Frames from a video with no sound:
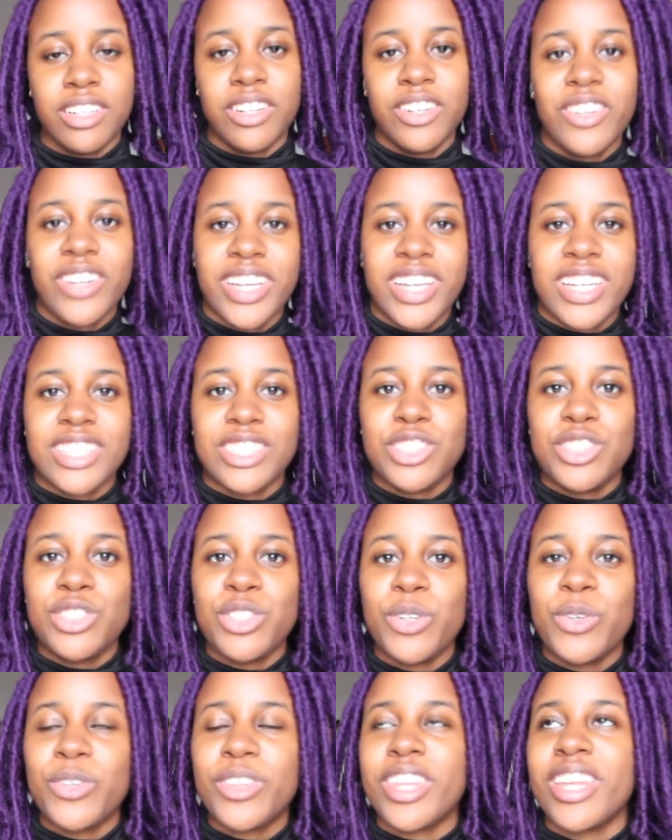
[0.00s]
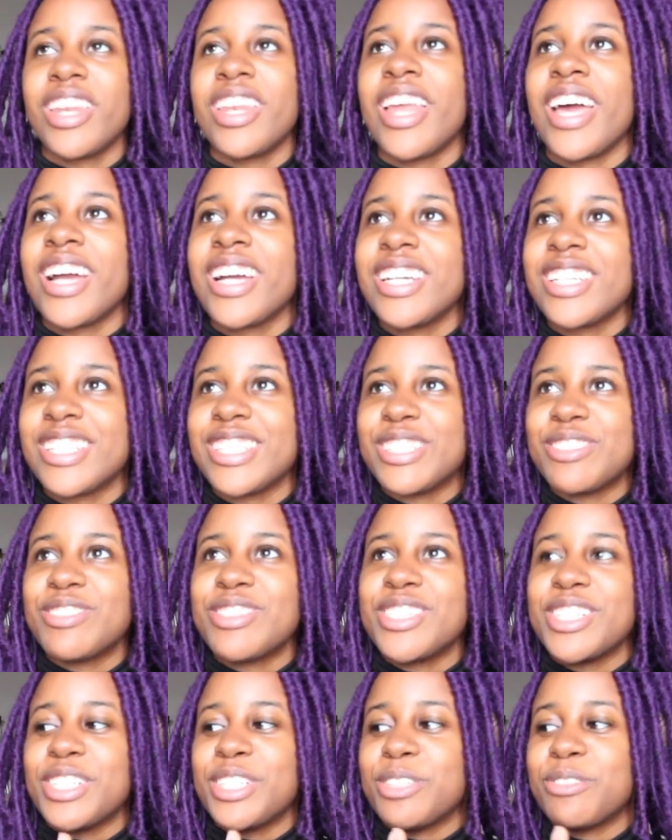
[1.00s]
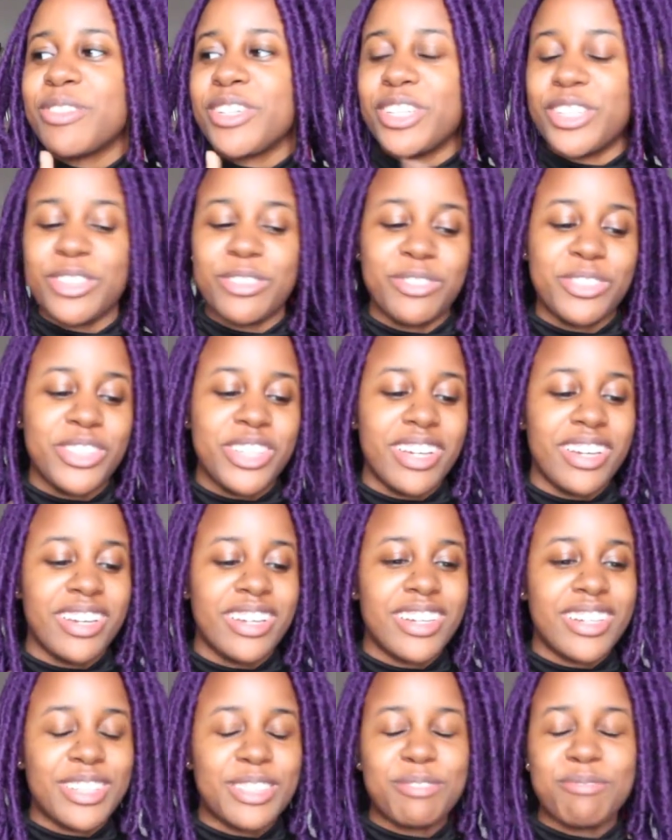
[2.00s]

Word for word: Okay, so the negatives of interview cake.